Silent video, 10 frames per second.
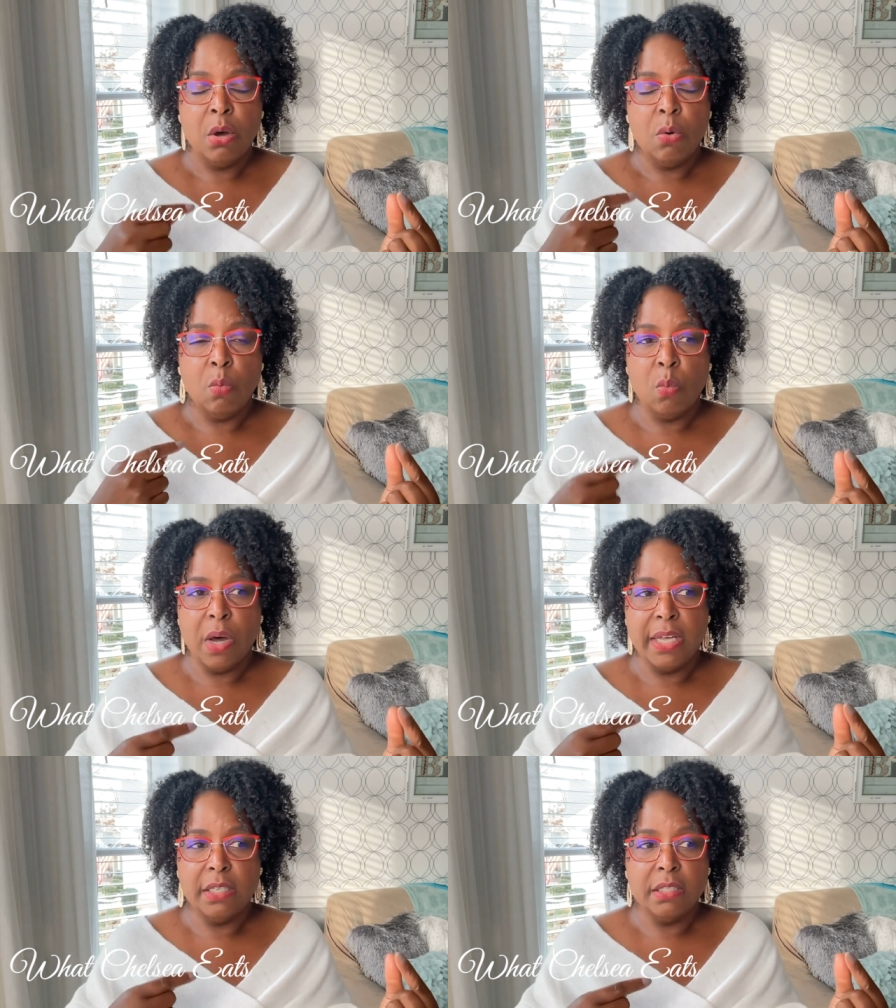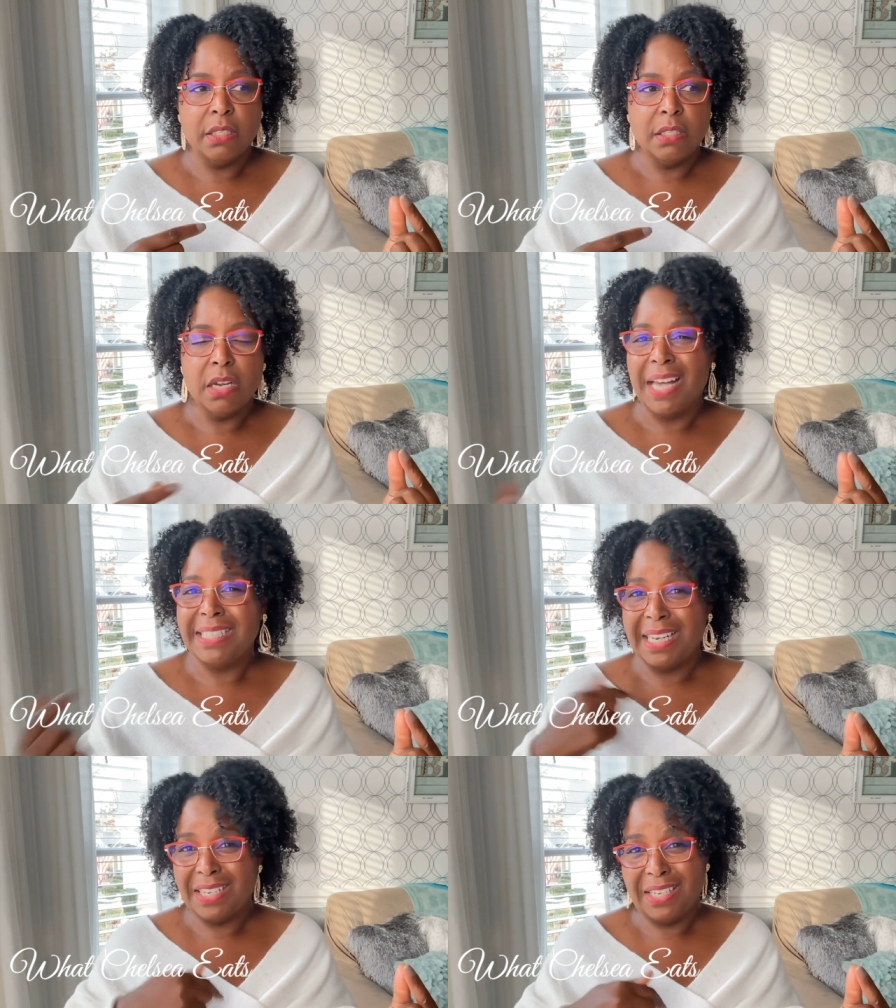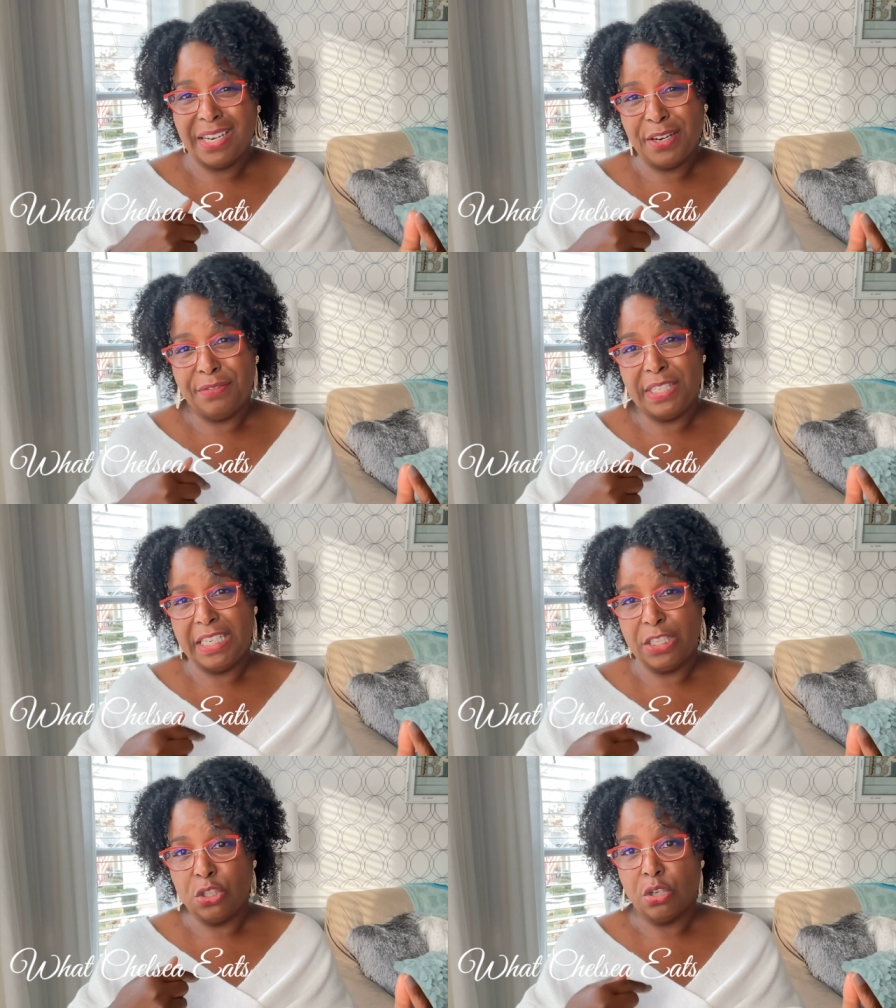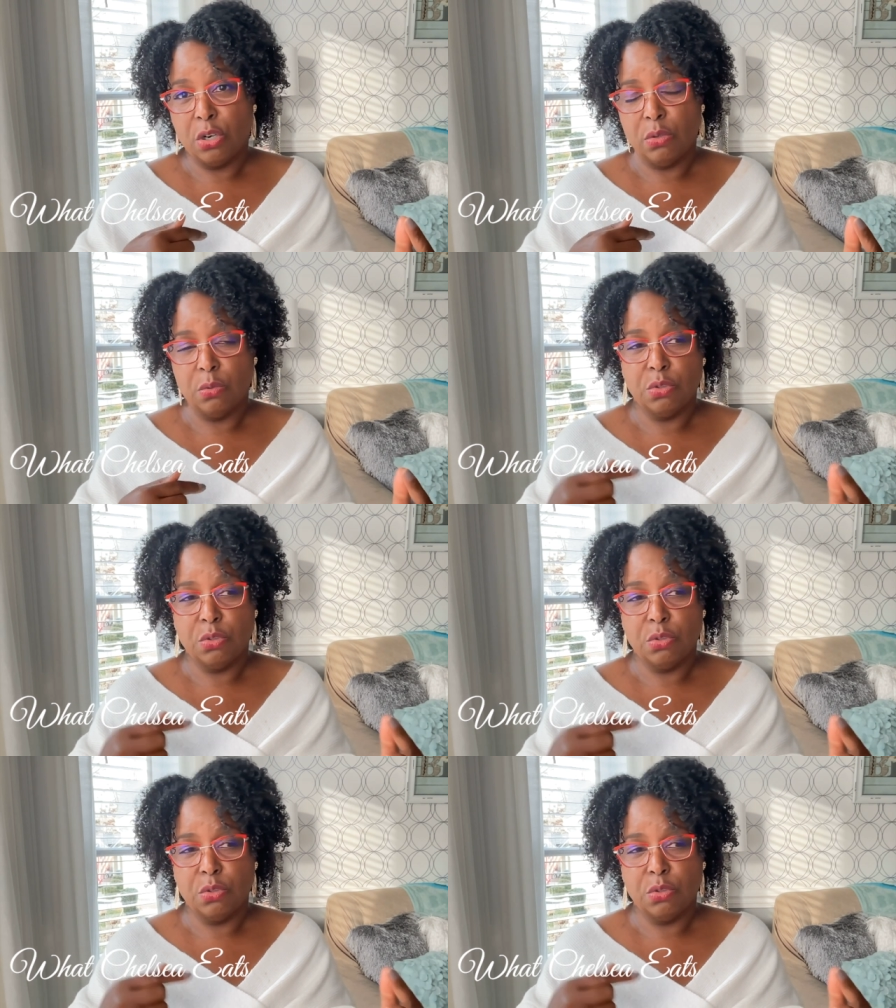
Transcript: was not taking care of the internal.